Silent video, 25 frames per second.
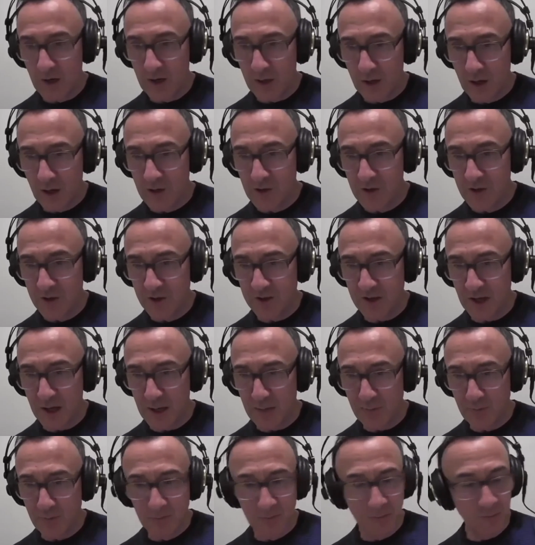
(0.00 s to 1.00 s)
And
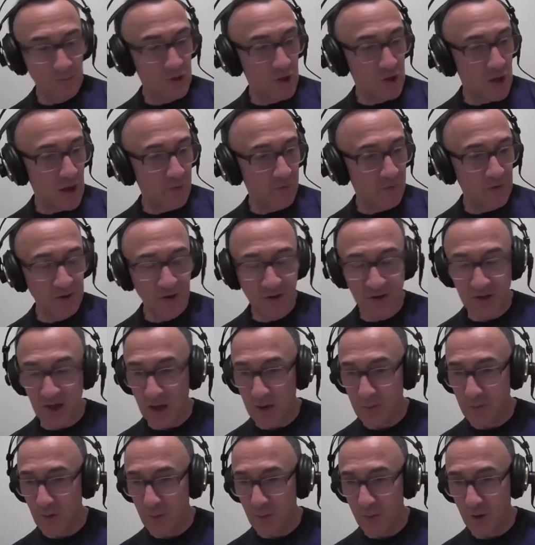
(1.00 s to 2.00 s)
you have the
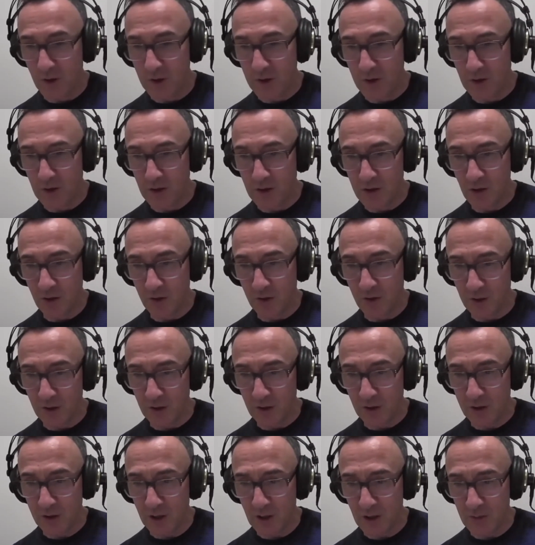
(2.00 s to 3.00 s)
same opinion, you
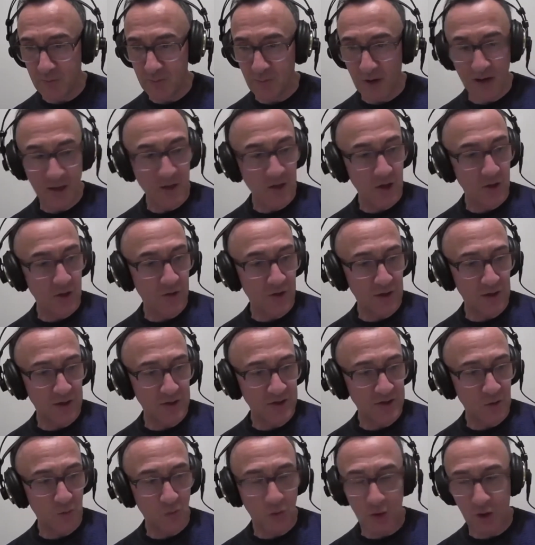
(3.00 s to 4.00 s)
think, Mike? You think it's a
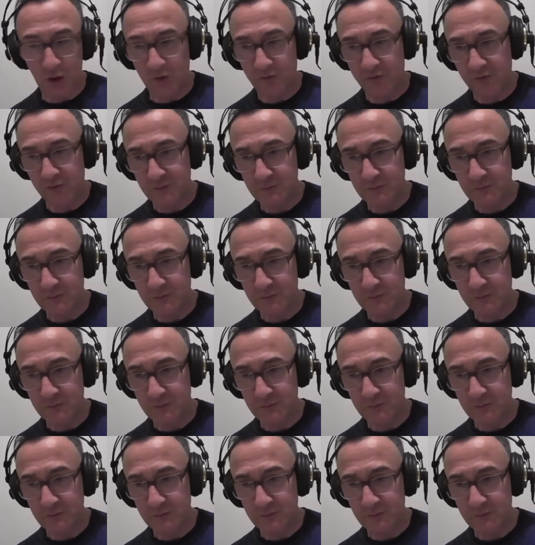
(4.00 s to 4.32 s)
one-off?